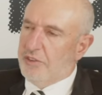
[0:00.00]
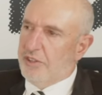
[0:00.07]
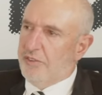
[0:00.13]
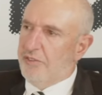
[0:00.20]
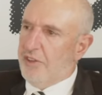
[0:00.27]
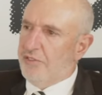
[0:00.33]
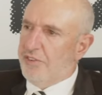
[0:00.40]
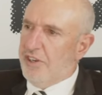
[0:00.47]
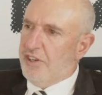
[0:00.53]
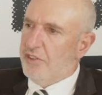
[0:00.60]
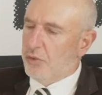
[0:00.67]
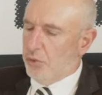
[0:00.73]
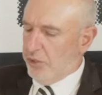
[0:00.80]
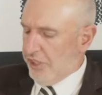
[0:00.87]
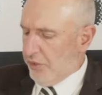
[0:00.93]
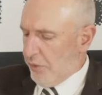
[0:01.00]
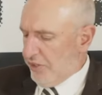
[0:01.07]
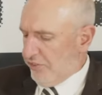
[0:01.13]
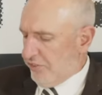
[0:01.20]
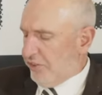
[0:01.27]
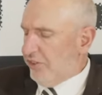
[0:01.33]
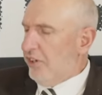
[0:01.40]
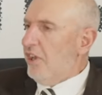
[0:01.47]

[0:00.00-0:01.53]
a very thorny question,